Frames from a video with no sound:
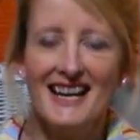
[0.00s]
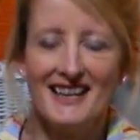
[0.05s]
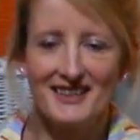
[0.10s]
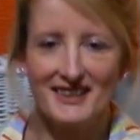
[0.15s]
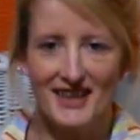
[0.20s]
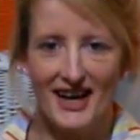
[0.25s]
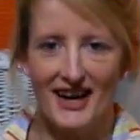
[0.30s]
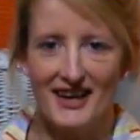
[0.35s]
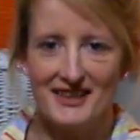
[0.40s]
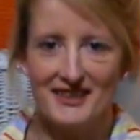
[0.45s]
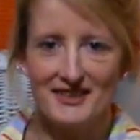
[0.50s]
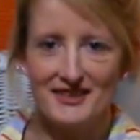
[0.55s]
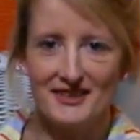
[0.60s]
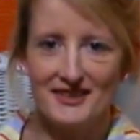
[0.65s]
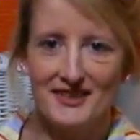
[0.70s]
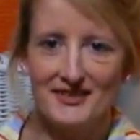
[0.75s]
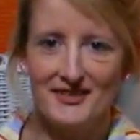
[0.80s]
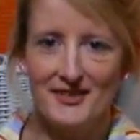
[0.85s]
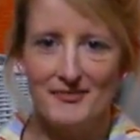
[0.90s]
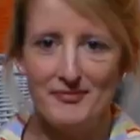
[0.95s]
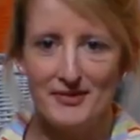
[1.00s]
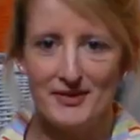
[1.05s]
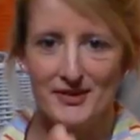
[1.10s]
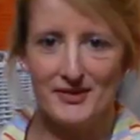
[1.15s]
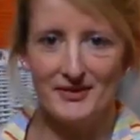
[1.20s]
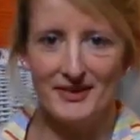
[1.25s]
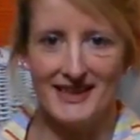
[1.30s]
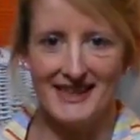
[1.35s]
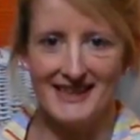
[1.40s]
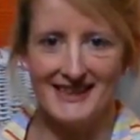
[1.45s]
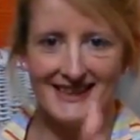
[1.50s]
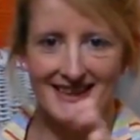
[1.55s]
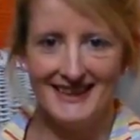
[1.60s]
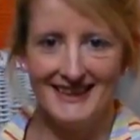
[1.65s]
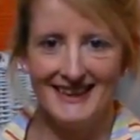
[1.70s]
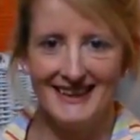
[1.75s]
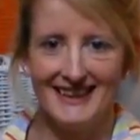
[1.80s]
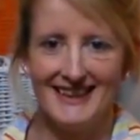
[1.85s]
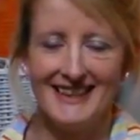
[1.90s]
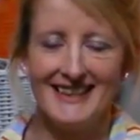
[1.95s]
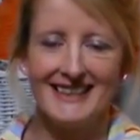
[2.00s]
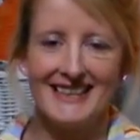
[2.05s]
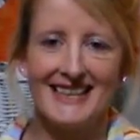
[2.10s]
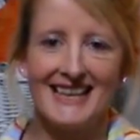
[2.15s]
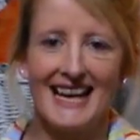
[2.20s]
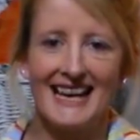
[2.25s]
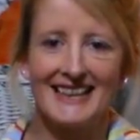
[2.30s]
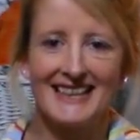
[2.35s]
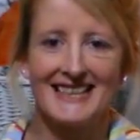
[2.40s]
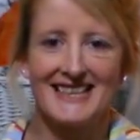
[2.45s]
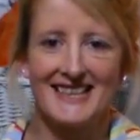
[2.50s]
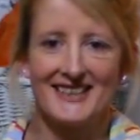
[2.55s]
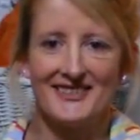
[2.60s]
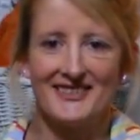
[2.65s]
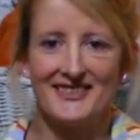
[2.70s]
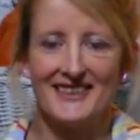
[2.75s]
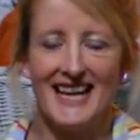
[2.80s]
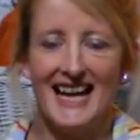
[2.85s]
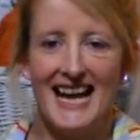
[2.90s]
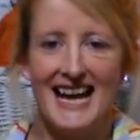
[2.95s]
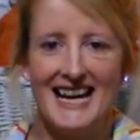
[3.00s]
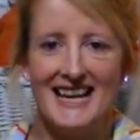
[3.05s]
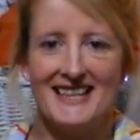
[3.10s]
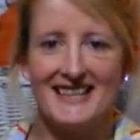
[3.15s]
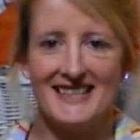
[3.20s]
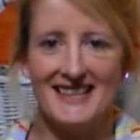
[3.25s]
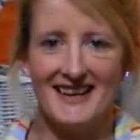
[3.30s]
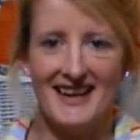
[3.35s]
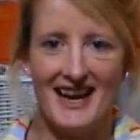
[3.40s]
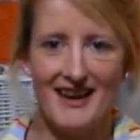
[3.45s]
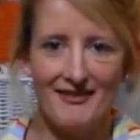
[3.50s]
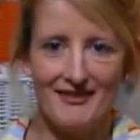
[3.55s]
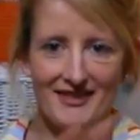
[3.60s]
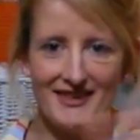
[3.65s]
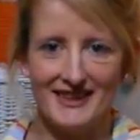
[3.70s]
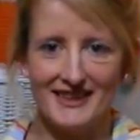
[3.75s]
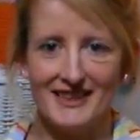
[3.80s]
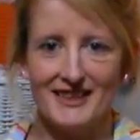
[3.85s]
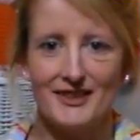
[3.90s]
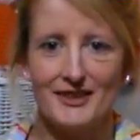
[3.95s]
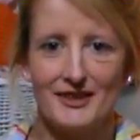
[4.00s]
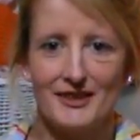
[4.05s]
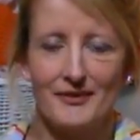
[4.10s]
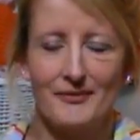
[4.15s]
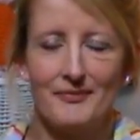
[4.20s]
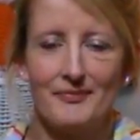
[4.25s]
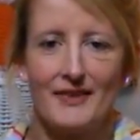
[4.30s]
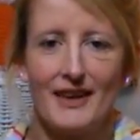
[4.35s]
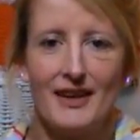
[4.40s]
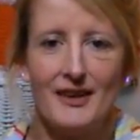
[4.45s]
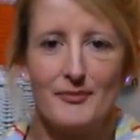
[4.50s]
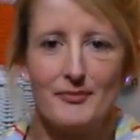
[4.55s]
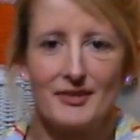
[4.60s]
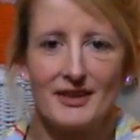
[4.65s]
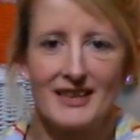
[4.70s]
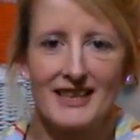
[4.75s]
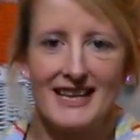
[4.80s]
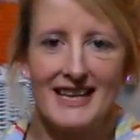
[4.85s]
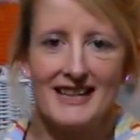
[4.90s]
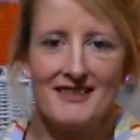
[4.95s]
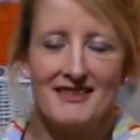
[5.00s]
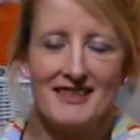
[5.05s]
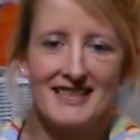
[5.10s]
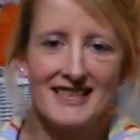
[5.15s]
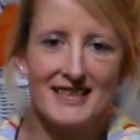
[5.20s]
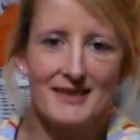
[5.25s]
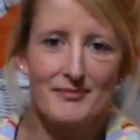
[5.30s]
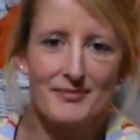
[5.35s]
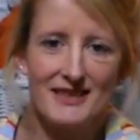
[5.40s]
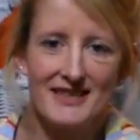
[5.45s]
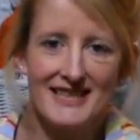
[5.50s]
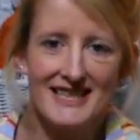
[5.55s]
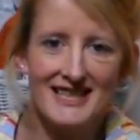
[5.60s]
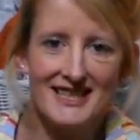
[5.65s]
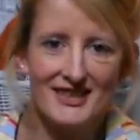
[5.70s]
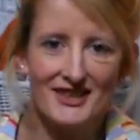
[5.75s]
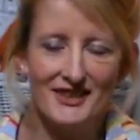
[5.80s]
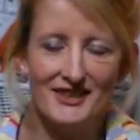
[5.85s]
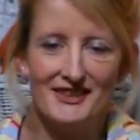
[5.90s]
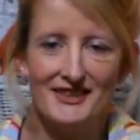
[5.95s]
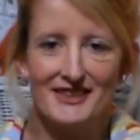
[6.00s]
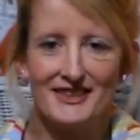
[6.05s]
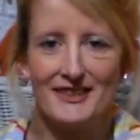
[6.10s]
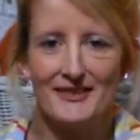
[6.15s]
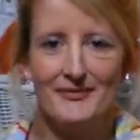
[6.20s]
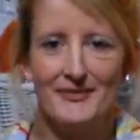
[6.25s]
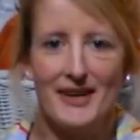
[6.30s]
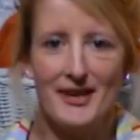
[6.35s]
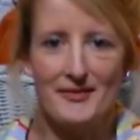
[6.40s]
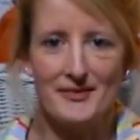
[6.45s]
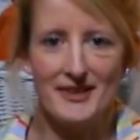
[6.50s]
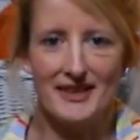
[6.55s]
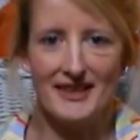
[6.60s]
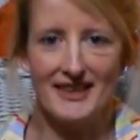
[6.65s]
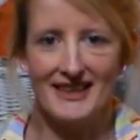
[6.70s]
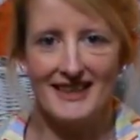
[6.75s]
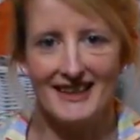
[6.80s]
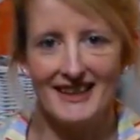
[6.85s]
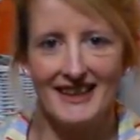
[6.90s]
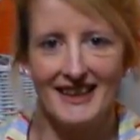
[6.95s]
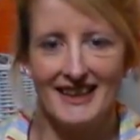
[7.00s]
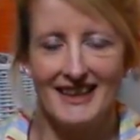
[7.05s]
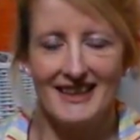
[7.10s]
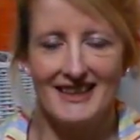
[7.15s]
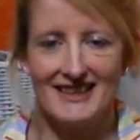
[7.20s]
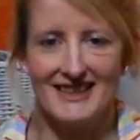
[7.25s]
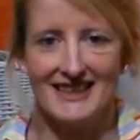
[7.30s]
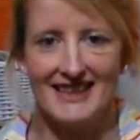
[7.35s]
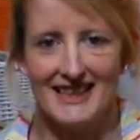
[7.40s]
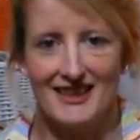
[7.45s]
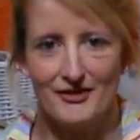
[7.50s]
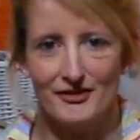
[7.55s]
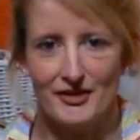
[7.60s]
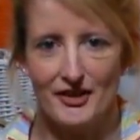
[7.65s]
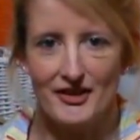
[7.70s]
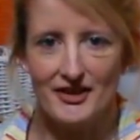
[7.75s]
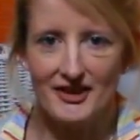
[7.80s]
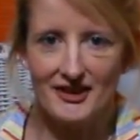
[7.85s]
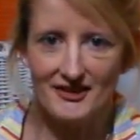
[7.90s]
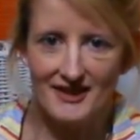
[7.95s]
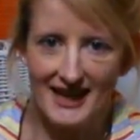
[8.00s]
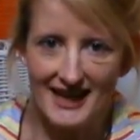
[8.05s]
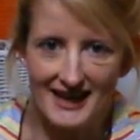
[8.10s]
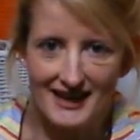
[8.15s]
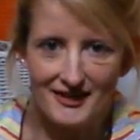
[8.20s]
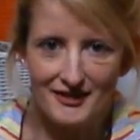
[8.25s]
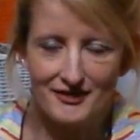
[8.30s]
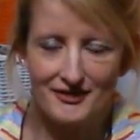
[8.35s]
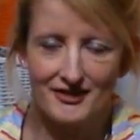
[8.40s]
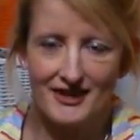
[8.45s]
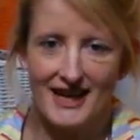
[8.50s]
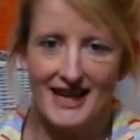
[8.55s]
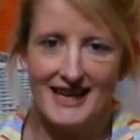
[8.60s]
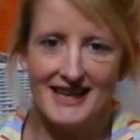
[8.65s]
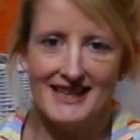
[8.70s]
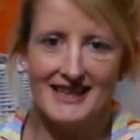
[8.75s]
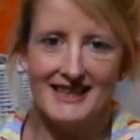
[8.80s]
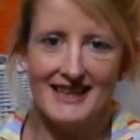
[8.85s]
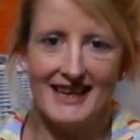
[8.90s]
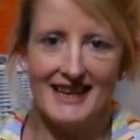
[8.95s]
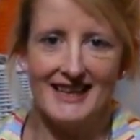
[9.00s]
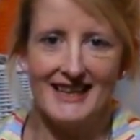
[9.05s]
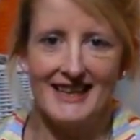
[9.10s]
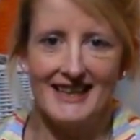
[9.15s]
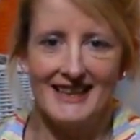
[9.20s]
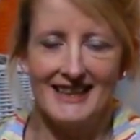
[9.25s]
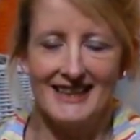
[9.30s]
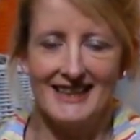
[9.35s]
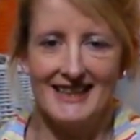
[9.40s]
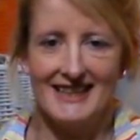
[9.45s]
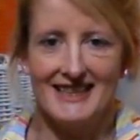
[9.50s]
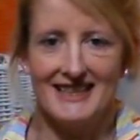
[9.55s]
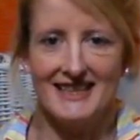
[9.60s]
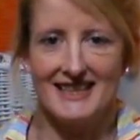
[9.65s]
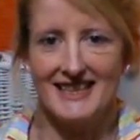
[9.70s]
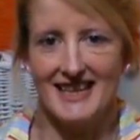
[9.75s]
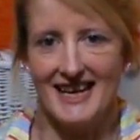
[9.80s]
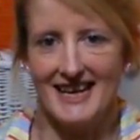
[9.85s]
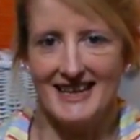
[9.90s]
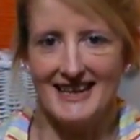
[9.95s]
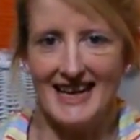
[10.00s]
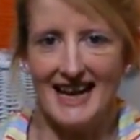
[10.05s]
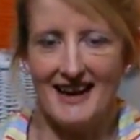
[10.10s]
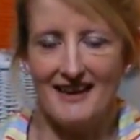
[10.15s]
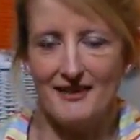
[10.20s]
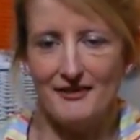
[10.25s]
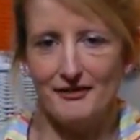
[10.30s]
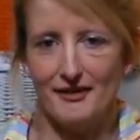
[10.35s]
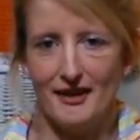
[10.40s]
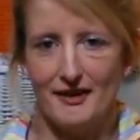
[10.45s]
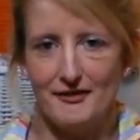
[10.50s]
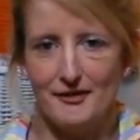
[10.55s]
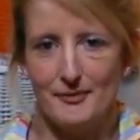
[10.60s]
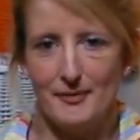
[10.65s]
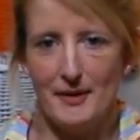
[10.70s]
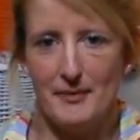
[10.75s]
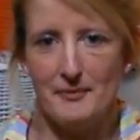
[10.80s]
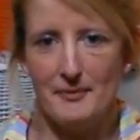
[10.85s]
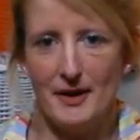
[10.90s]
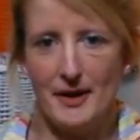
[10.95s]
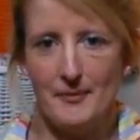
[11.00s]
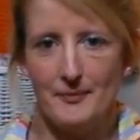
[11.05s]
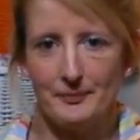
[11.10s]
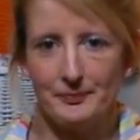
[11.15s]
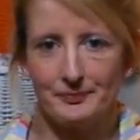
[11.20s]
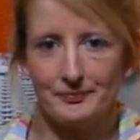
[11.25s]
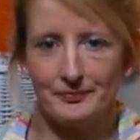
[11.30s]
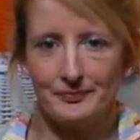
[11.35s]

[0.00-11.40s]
is kind of sort of in between the legs of that, so everything is precariously positioned. Maybe I should get a photograph and insert that if I remember.